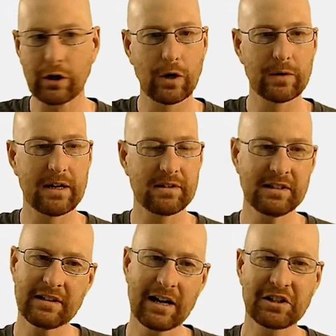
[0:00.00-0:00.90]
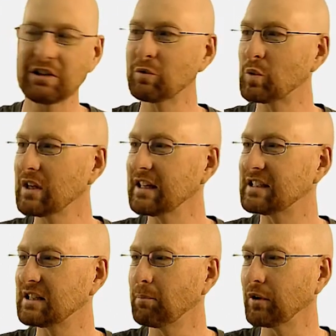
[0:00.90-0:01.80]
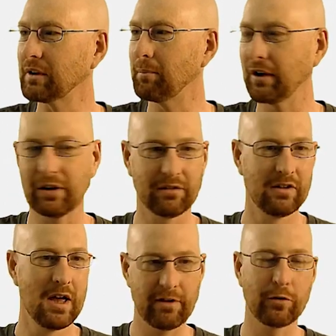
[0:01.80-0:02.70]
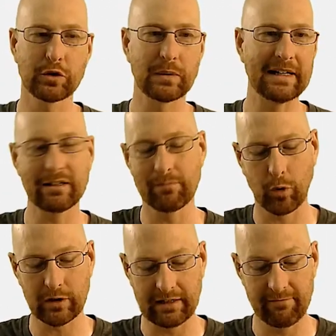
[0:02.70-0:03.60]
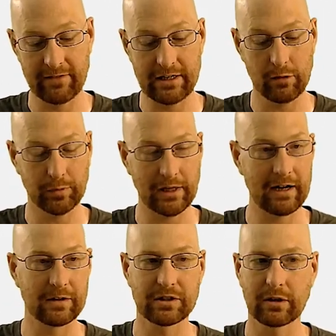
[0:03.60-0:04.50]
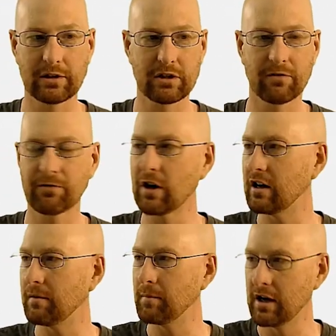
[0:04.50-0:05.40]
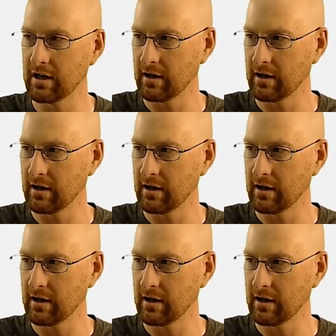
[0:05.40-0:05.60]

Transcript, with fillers: our code. Now this is actually really simple to build, but first we need to import the video player. So let's go from